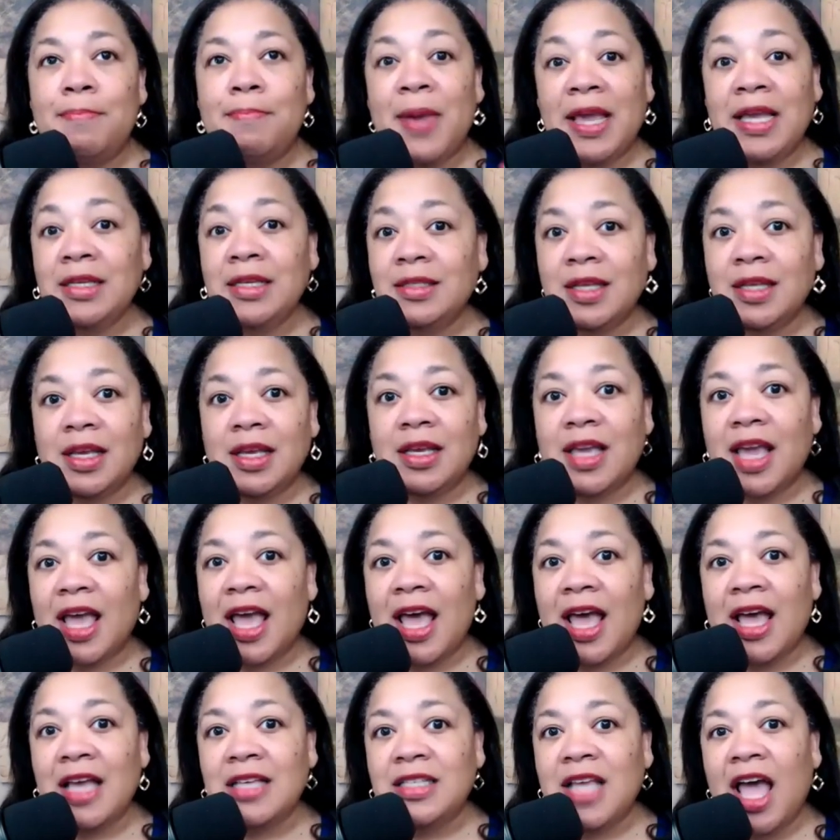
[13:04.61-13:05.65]
basic
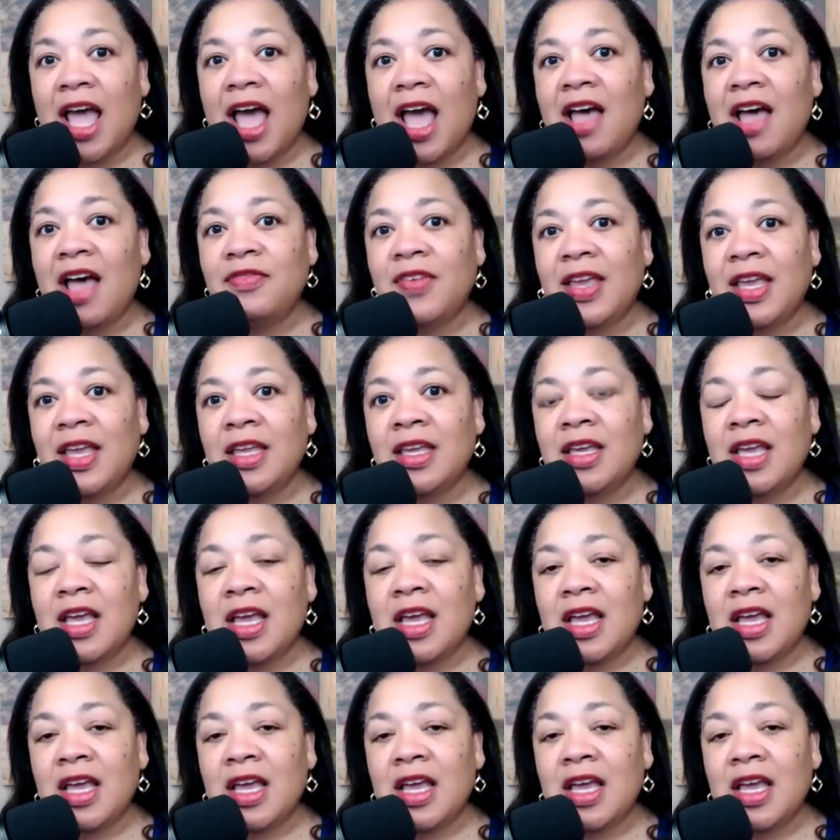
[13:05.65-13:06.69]
as having
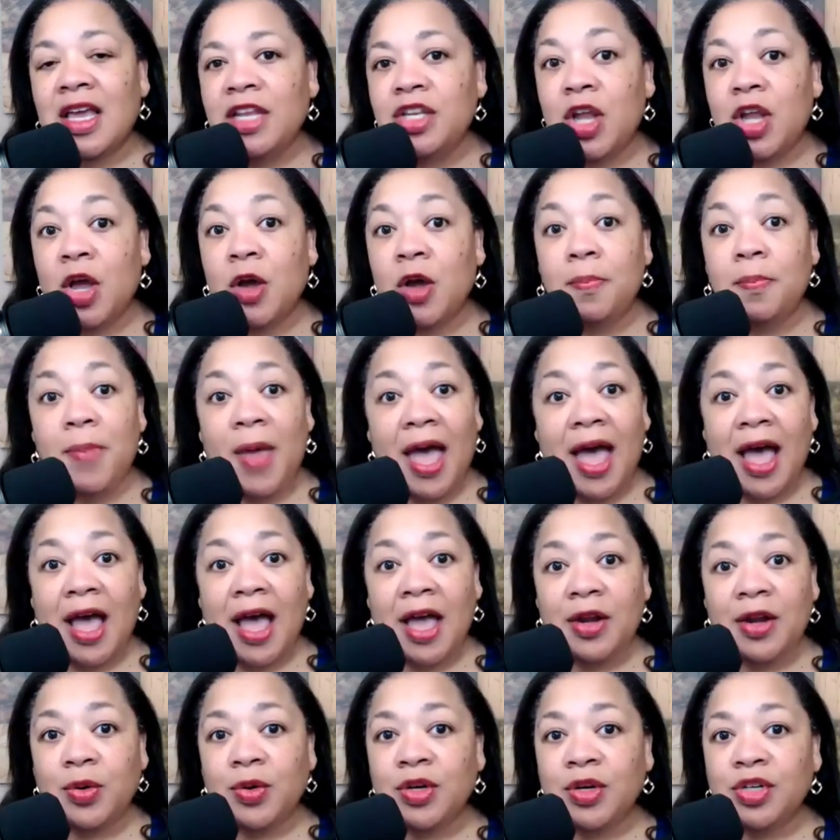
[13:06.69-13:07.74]
a
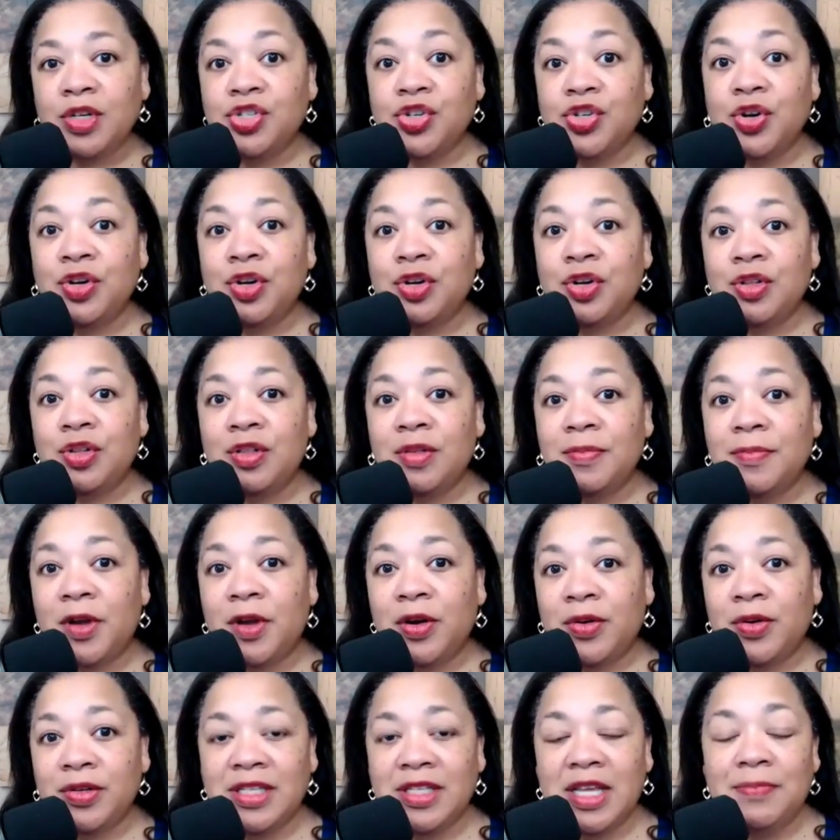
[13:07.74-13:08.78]
notepad or a journal
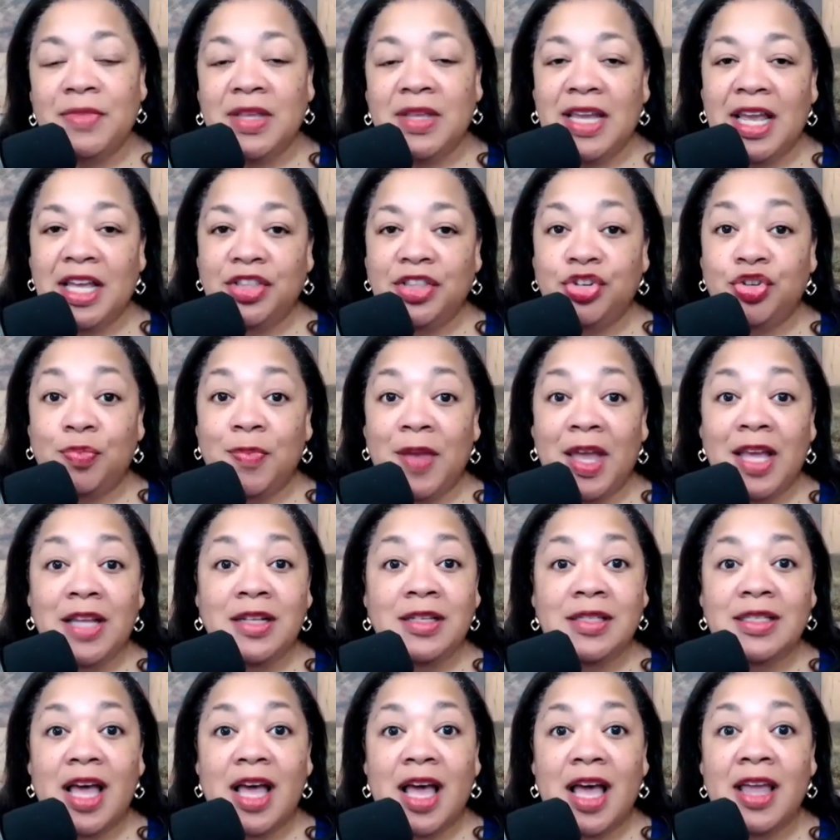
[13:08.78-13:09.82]
or something at your
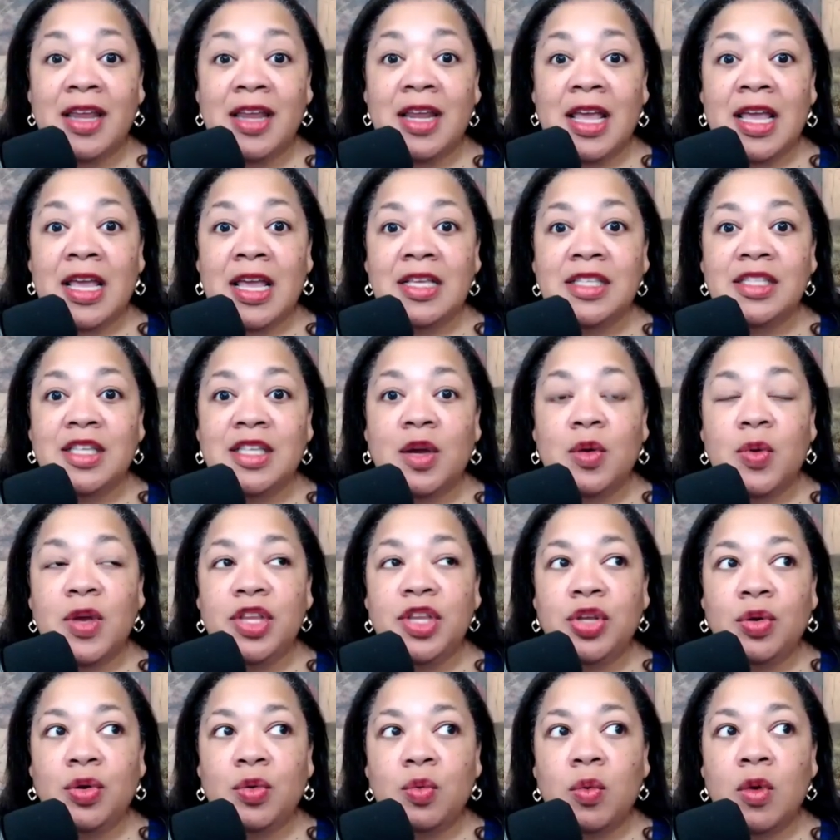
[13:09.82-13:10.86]
bedside, so
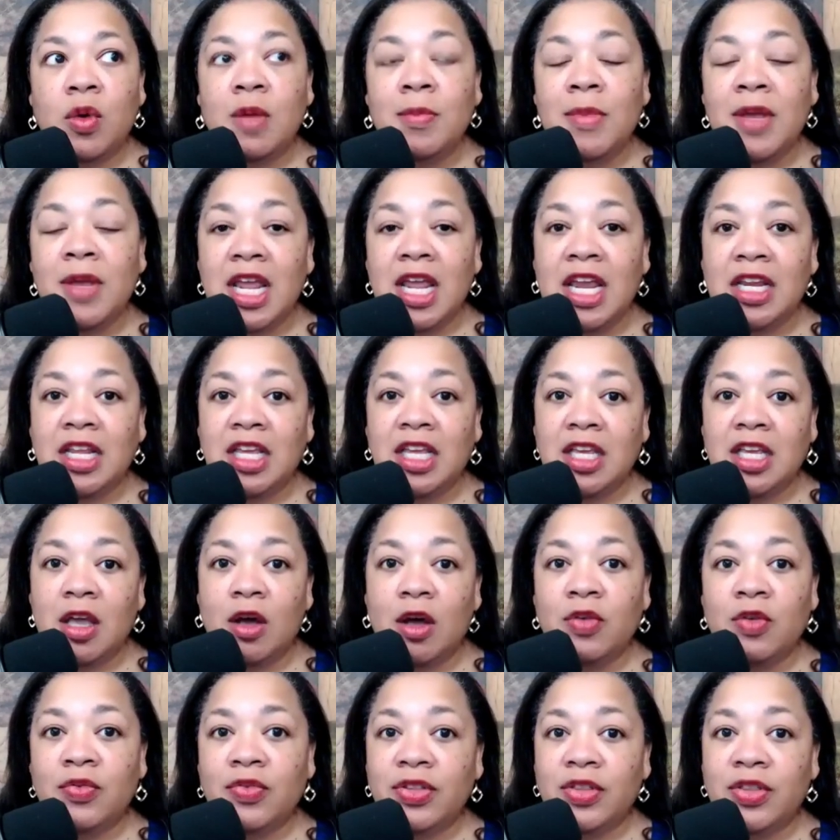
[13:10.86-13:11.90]
when you're ruminating
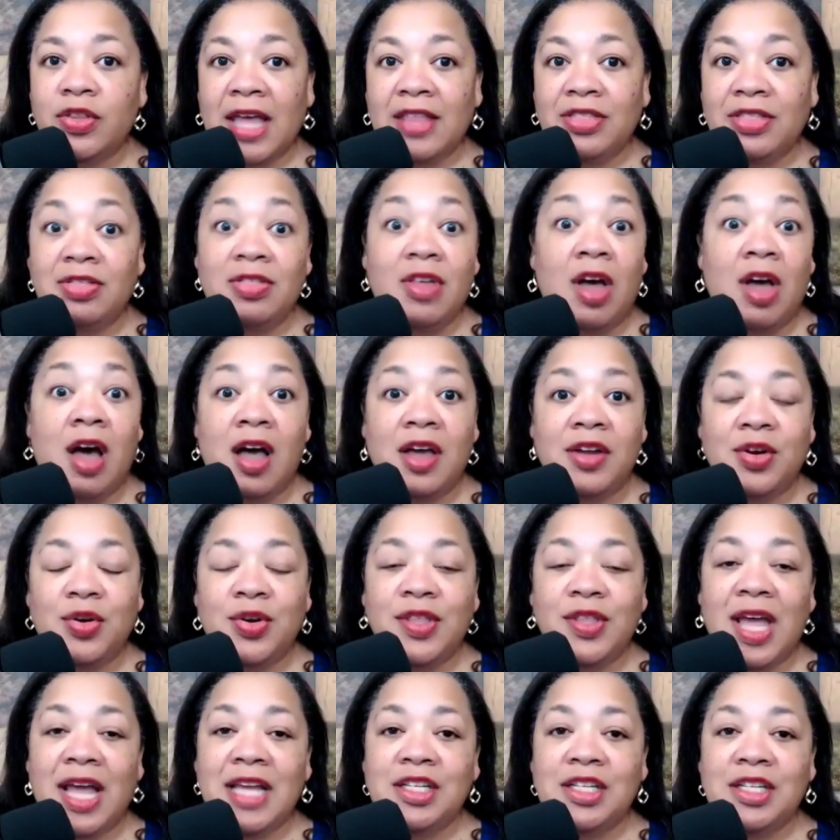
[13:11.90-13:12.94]
over that thought
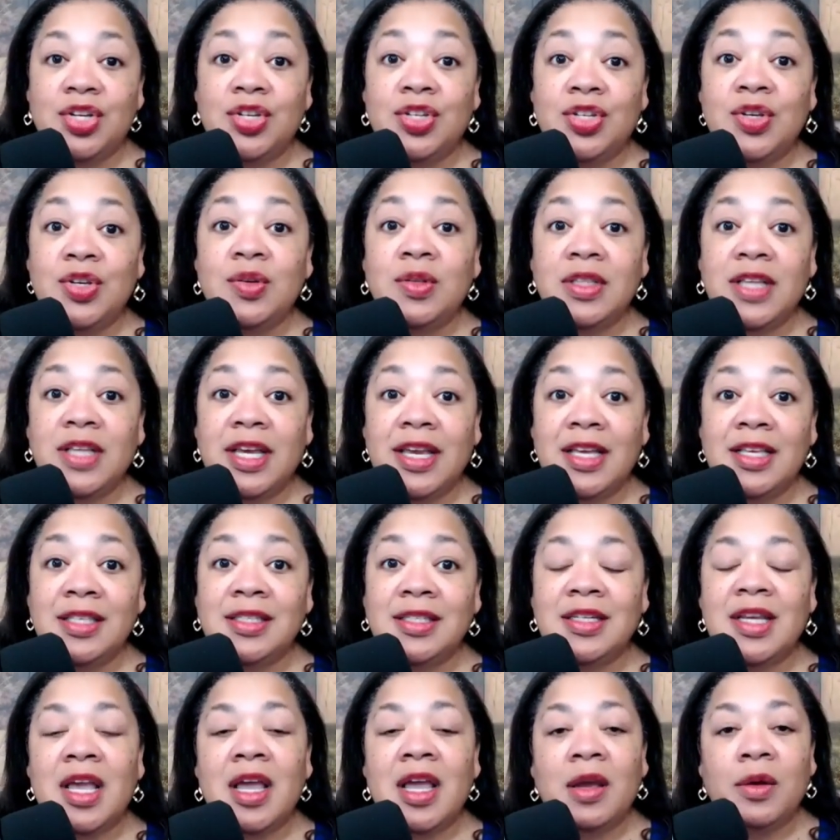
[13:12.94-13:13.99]
or that to-do
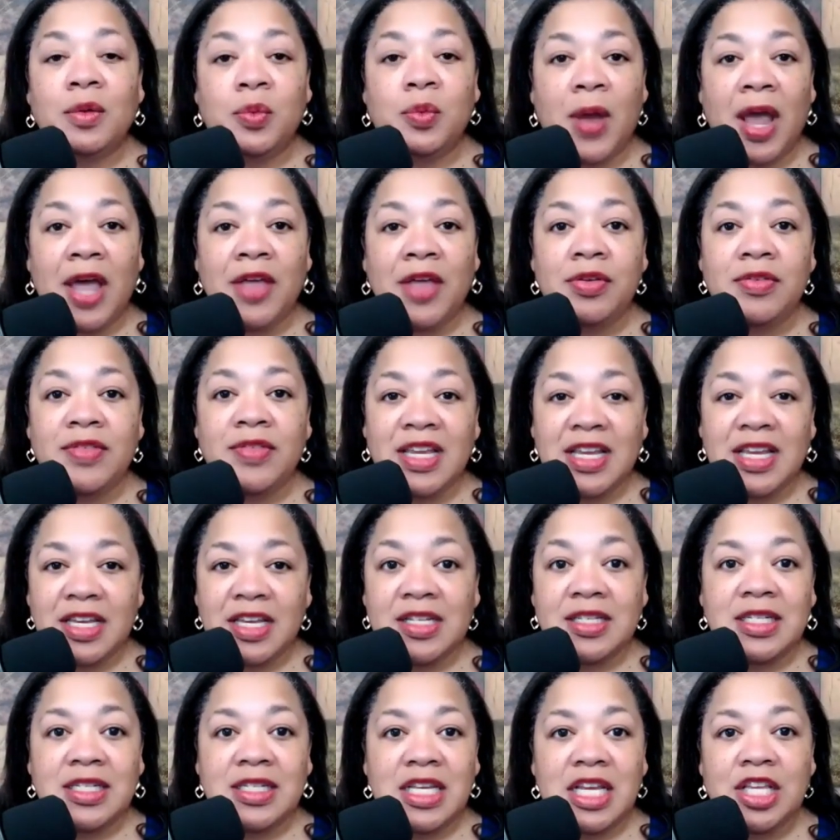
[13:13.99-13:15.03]
list, rather than
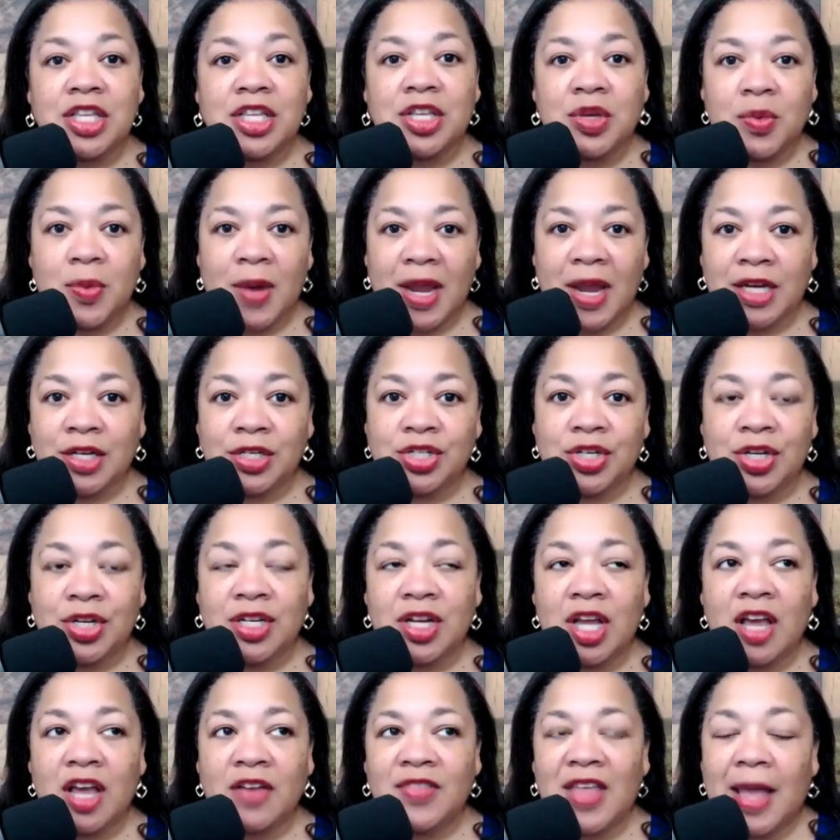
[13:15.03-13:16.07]

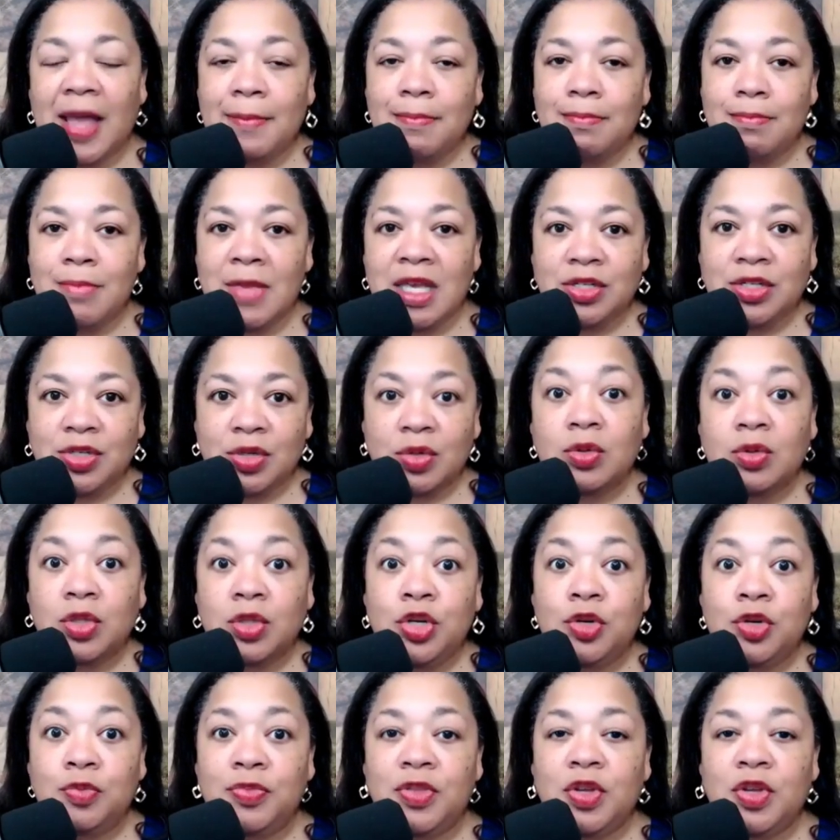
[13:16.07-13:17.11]
continuation of that mental
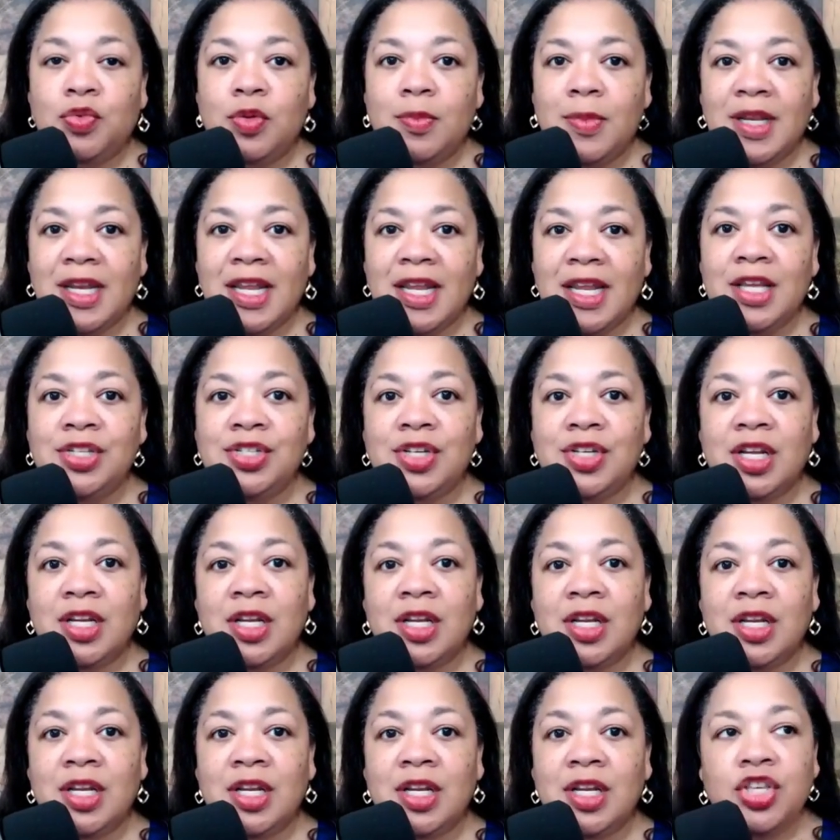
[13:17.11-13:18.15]
loop, the
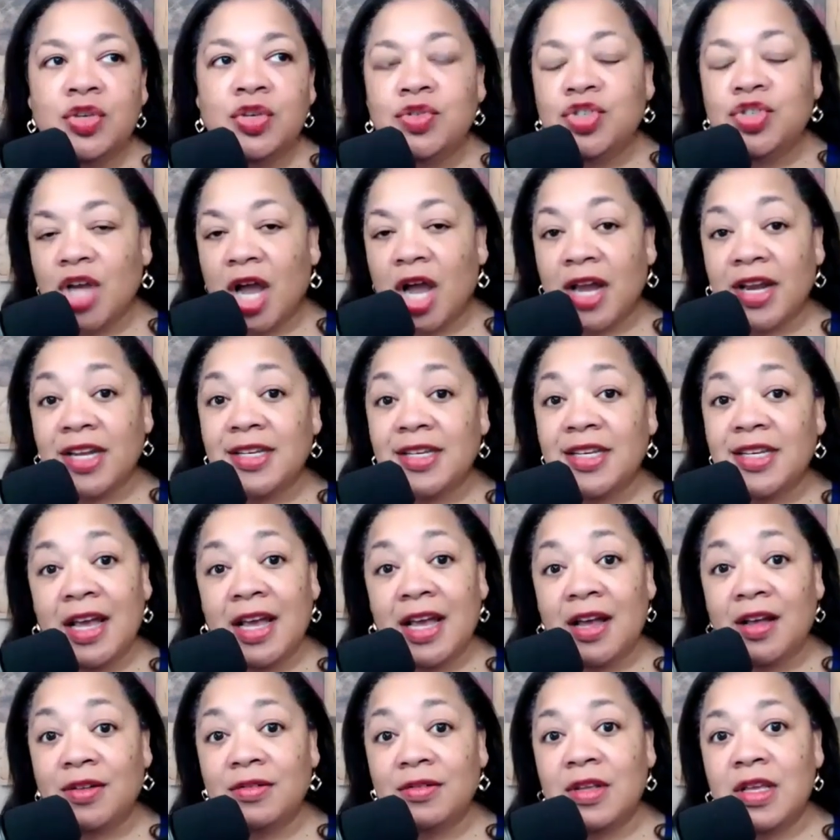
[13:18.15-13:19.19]
rumination, you jot it
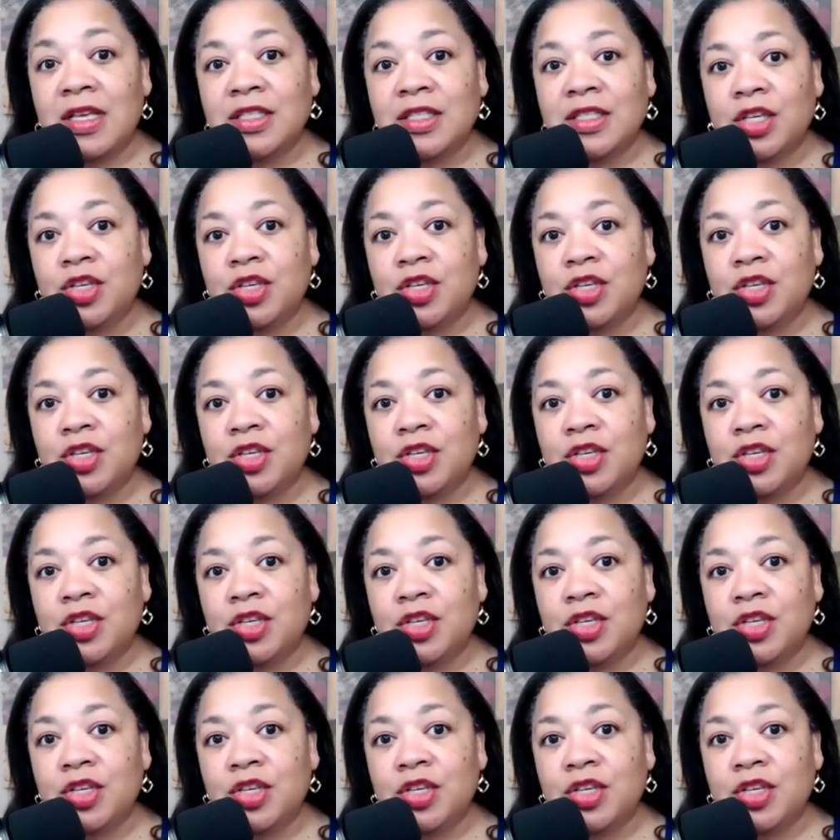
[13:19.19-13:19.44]
down.